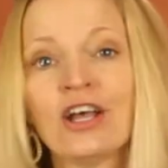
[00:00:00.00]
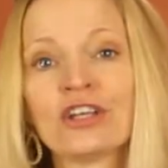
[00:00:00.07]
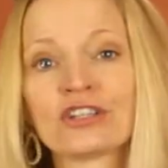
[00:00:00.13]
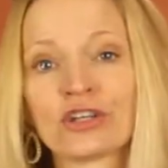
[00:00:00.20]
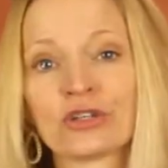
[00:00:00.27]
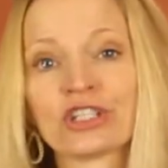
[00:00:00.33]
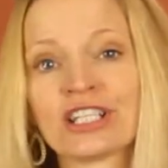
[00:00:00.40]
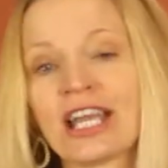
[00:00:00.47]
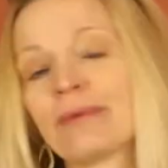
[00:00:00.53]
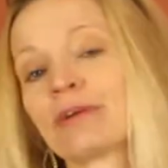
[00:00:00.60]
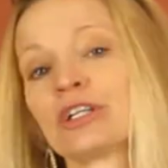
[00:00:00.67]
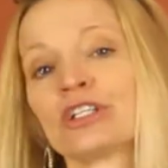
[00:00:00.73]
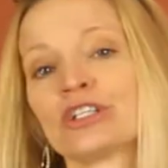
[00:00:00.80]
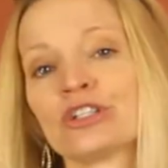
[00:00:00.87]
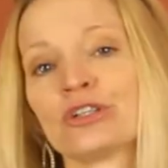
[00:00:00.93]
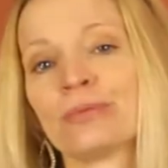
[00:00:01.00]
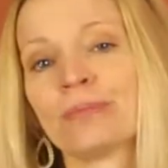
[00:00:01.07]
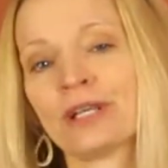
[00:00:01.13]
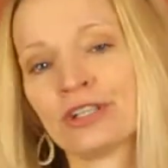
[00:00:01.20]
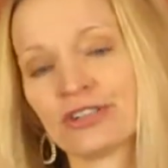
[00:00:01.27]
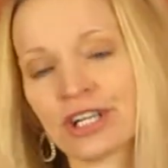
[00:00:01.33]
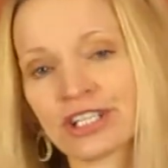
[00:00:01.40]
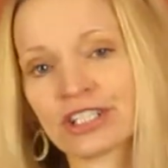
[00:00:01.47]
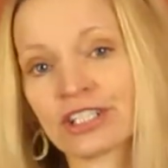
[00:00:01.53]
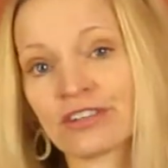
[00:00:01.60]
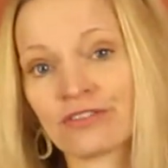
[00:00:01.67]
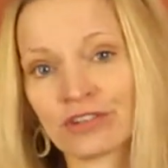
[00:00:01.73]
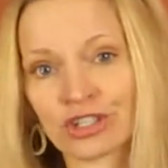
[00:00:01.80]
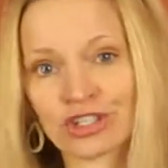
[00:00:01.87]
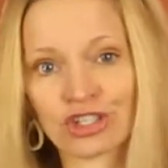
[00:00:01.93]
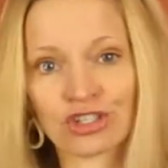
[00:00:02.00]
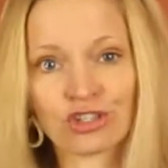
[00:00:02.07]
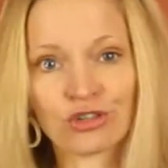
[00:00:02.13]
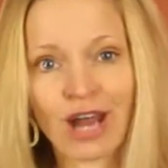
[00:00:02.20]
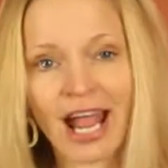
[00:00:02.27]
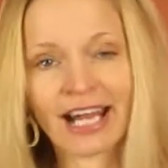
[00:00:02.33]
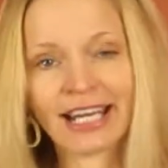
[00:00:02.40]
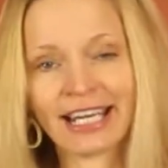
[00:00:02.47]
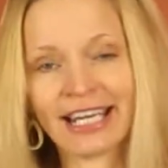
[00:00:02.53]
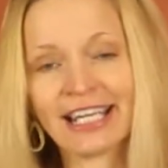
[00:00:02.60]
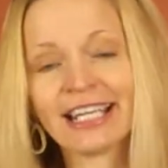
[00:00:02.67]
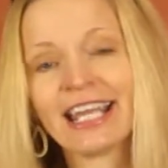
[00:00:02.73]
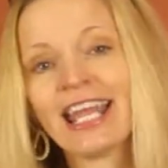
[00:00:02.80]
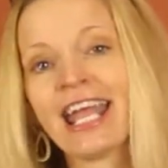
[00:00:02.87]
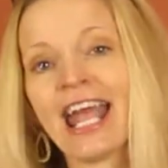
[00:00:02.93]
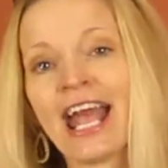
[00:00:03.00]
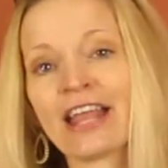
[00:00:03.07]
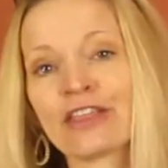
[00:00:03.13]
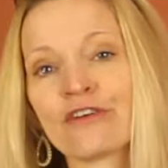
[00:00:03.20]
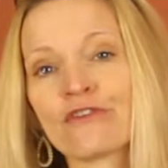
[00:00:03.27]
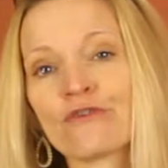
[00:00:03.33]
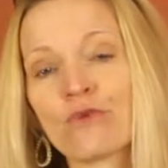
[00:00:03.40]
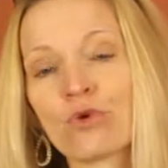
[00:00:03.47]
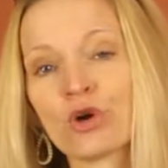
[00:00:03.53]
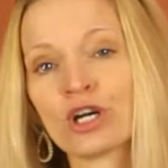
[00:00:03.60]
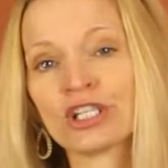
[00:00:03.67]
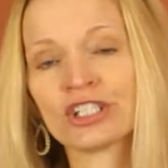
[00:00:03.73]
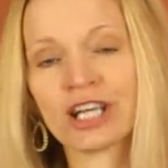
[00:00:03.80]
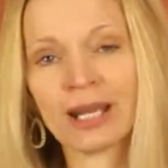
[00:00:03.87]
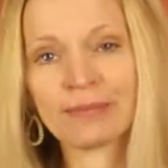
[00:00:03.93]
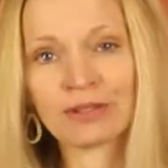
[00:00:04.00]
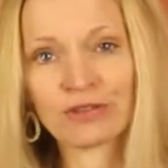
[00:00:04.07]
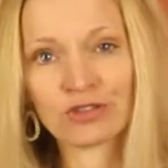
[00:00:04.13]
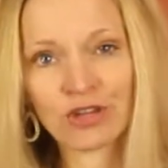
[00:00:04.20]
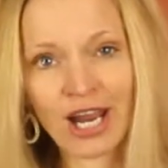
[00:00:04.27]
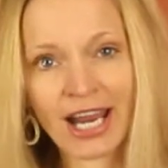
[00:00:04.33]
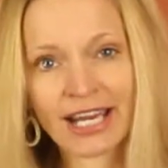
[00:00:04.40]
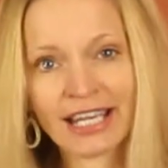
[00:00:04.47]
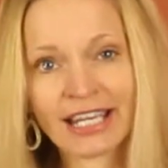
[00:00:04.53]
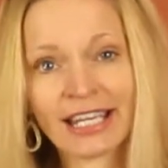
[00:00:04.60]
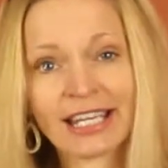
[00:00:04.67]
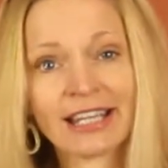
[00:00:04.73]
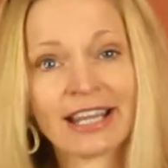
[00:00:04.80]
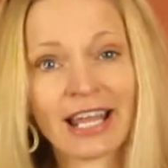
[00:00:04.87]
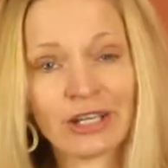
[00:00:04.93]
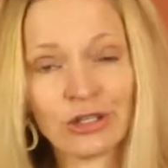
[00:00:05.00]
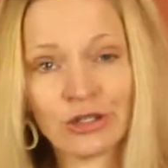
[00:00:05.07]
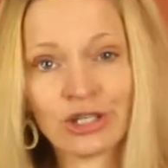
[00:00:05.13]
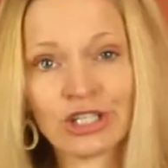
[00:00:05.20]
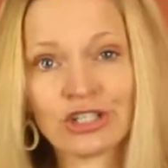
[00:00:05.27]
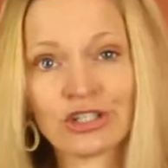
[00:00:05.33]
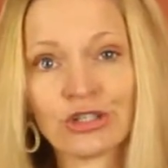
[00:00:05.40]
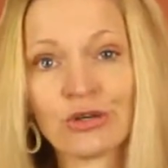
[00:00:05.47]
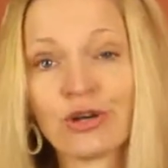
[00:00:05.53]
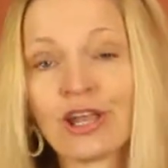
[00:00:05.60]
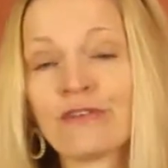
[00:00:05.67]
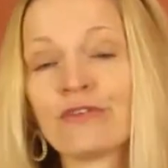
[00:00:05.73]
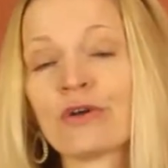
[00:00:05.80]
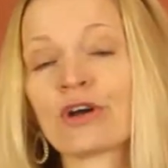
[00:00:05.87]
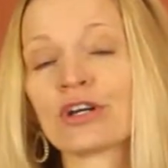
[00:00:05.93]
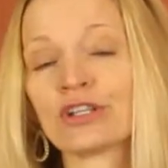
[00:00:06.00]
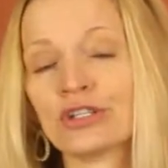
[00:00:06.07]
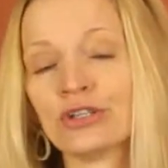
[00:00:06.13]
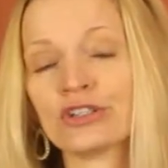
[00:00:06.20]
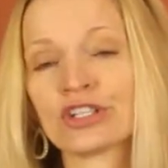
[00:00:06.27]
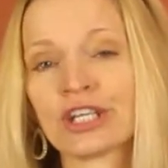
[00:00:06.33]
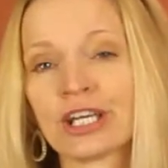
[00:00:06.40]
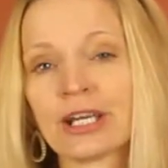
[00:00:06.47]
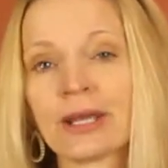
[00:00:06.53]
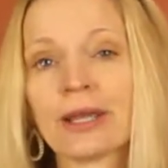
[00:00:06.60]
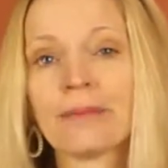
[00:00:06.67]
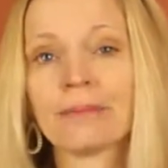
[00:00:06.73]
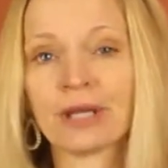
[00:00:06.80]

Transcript: So today we're going to do Pinterest conversion tracking and the four types of tracking that you can do if you are using